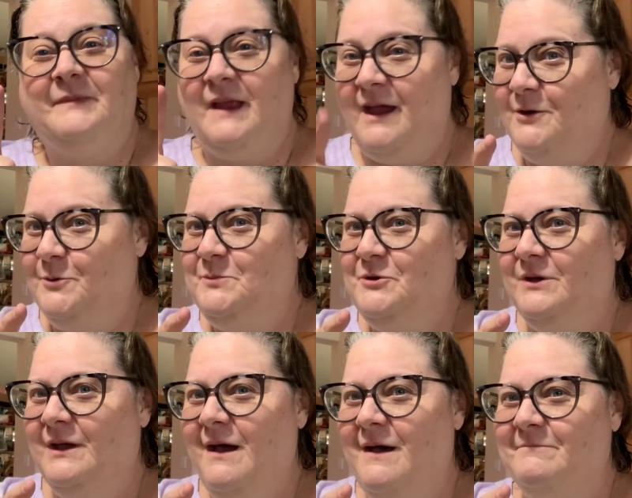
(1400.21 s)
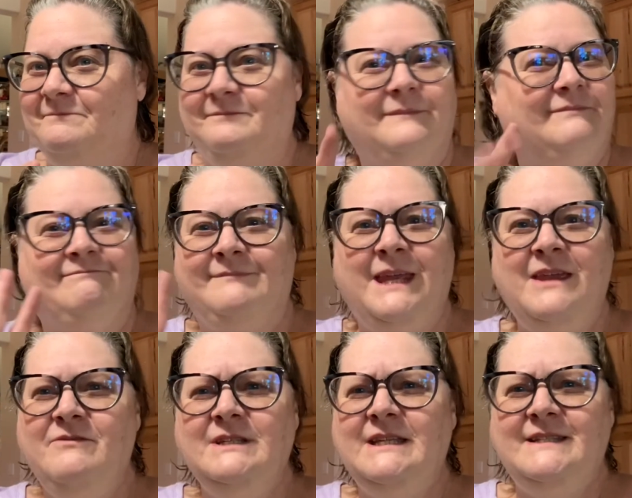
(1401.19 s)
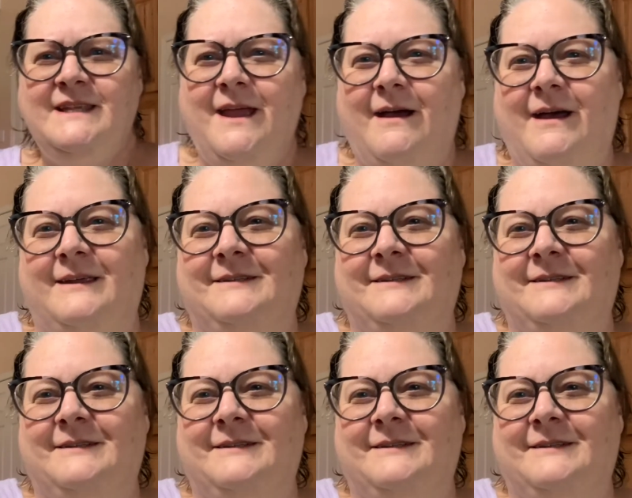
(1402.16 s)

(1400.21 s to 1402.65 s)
I hope you can come, even to say hi.